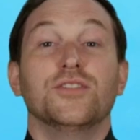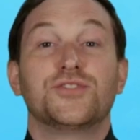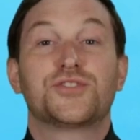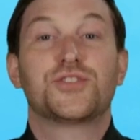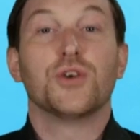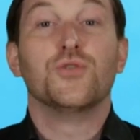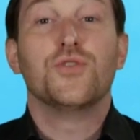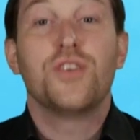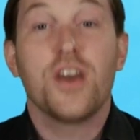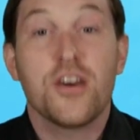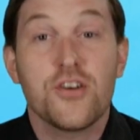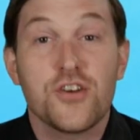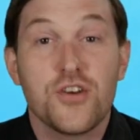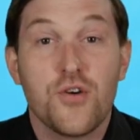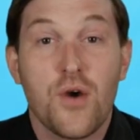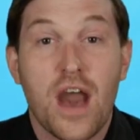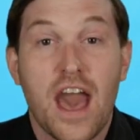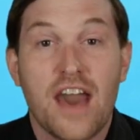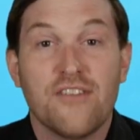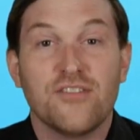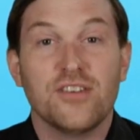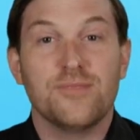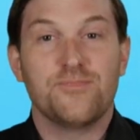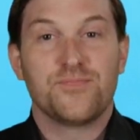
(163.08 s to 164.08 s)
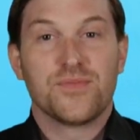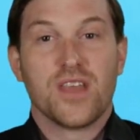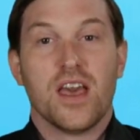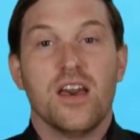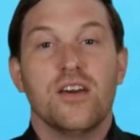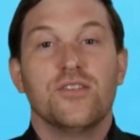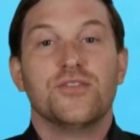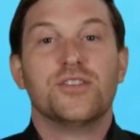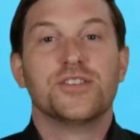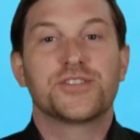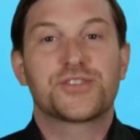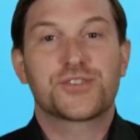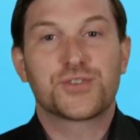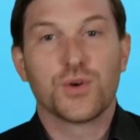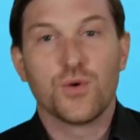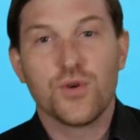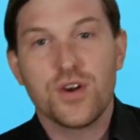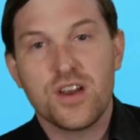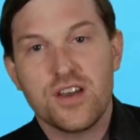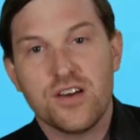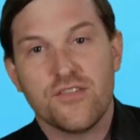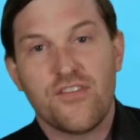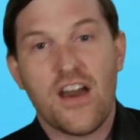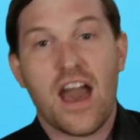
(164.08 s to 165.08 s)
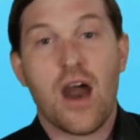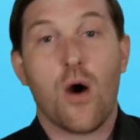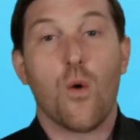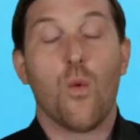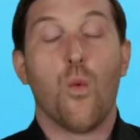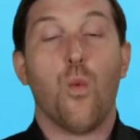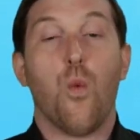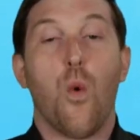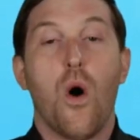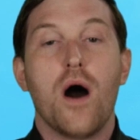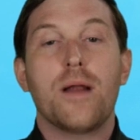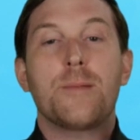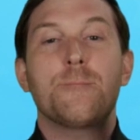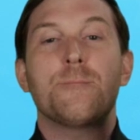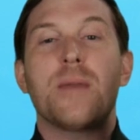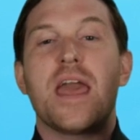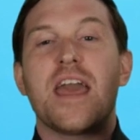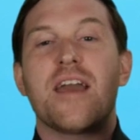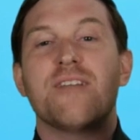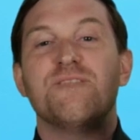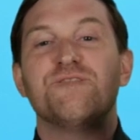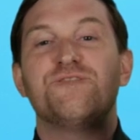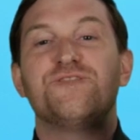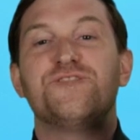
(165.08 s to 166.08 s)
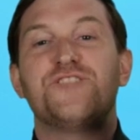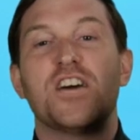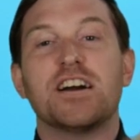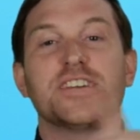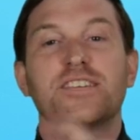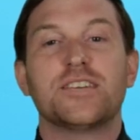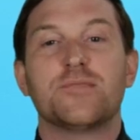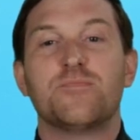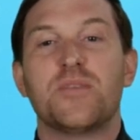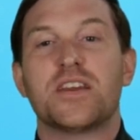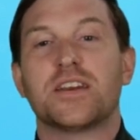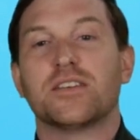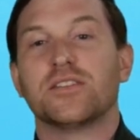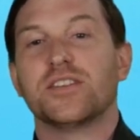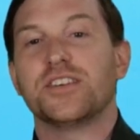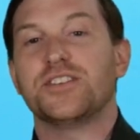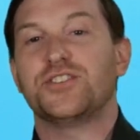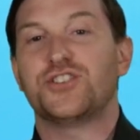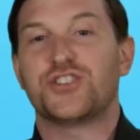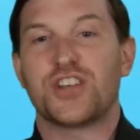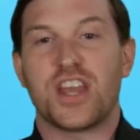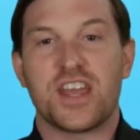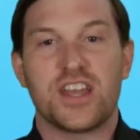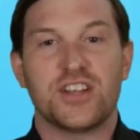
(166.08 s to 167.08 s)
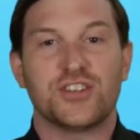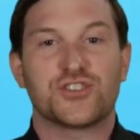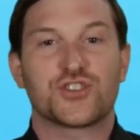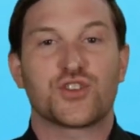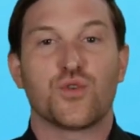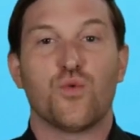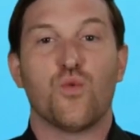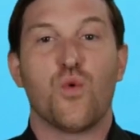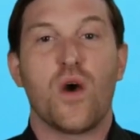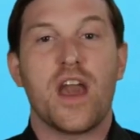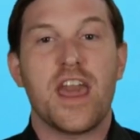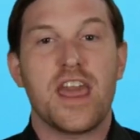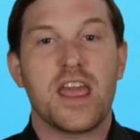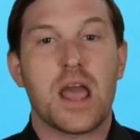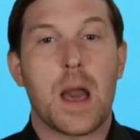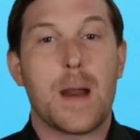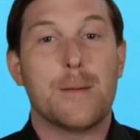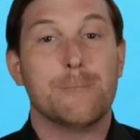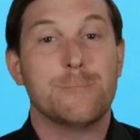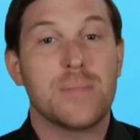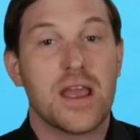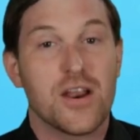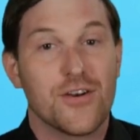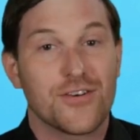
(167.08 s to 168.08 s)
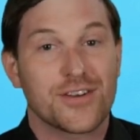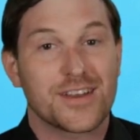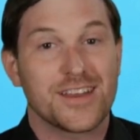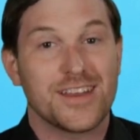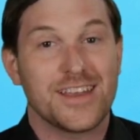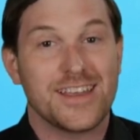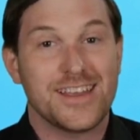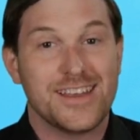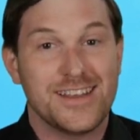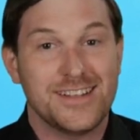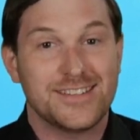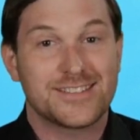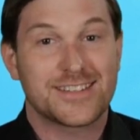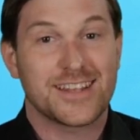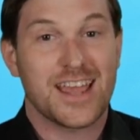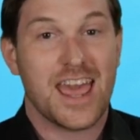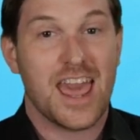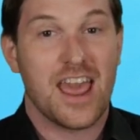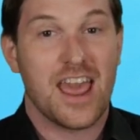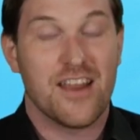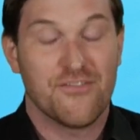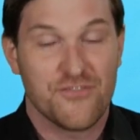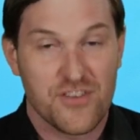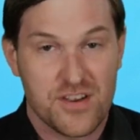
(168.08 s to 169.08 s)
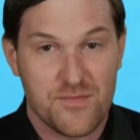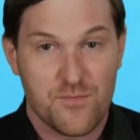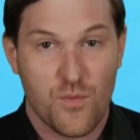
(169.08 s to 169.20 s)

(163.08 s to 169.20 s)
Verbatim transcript: So there you have it. The story of how one man fundamentally changed the way America eats every